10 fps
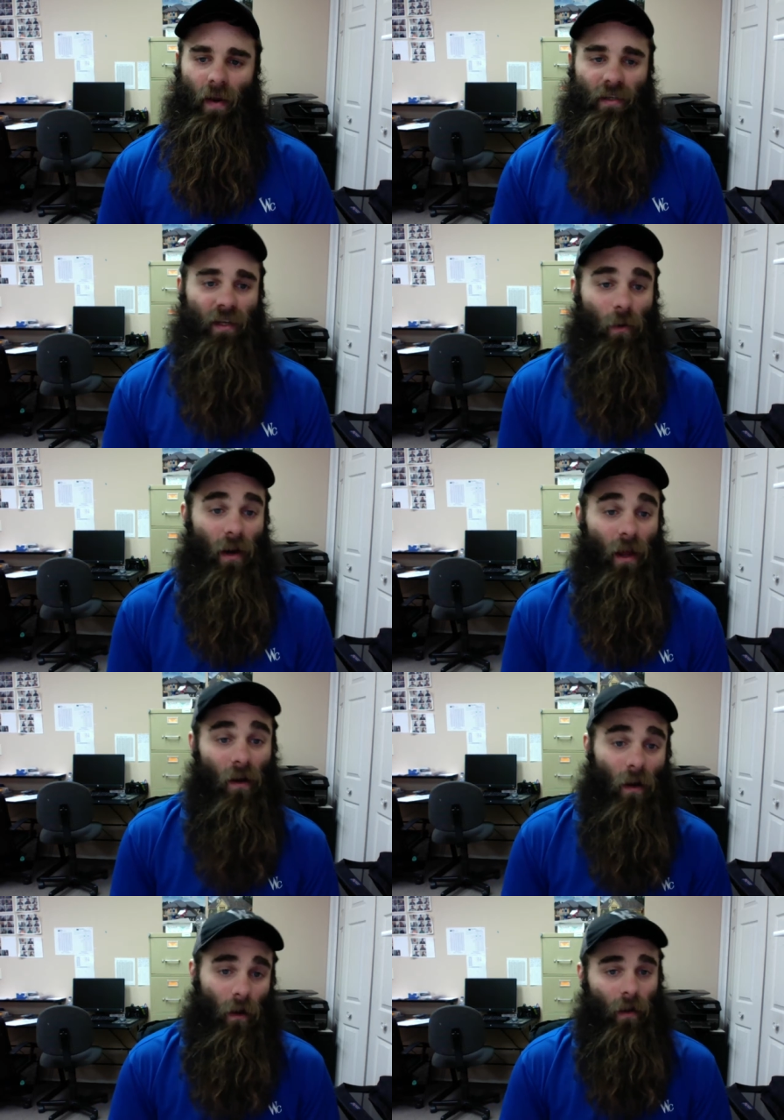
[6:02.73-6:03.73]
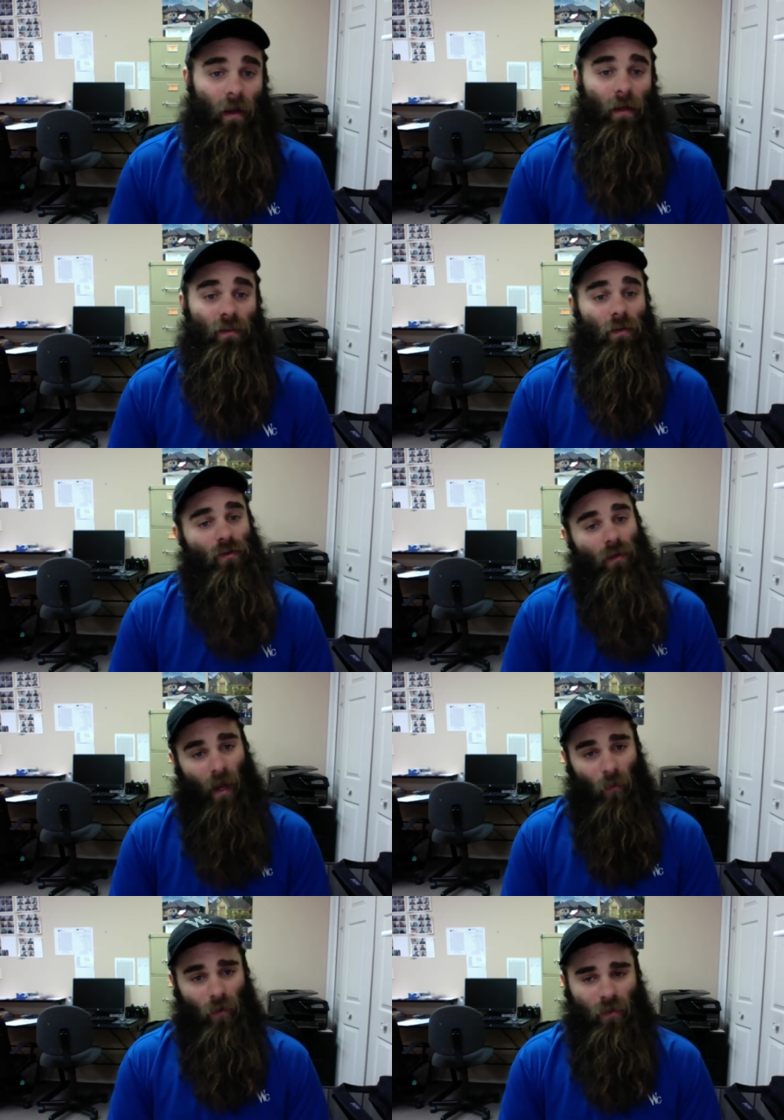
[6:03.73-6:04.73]
next thing I want to hit on is social
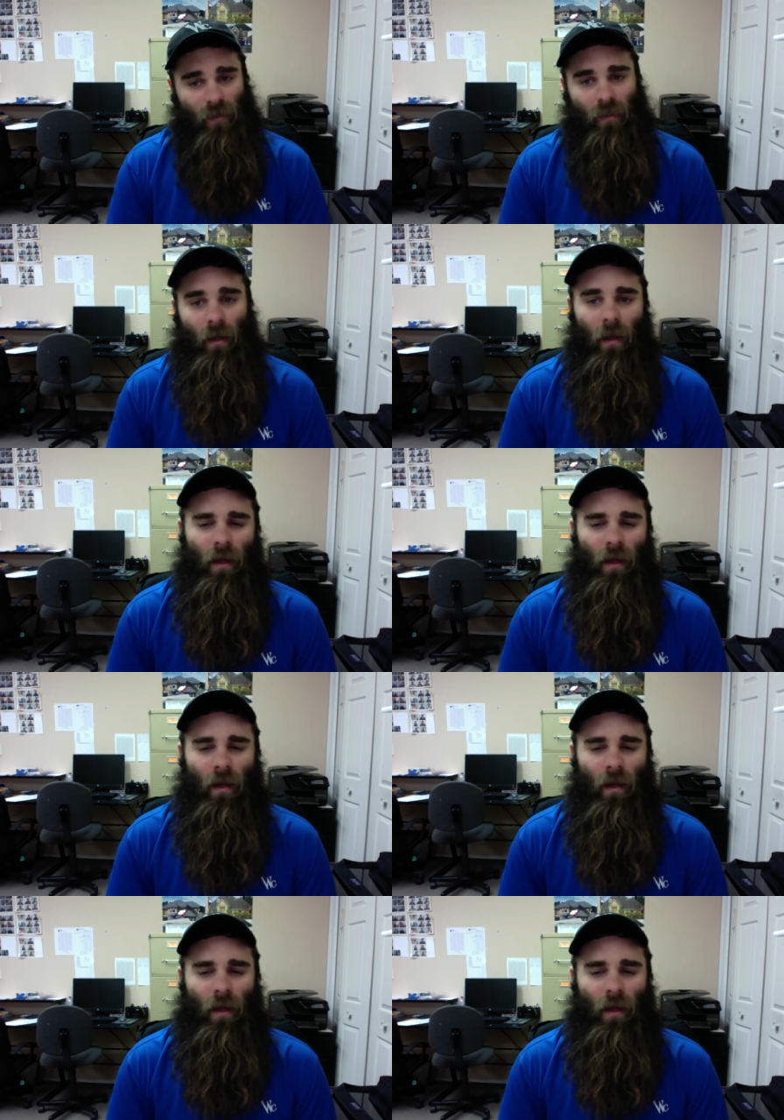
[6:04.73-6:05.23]
networks.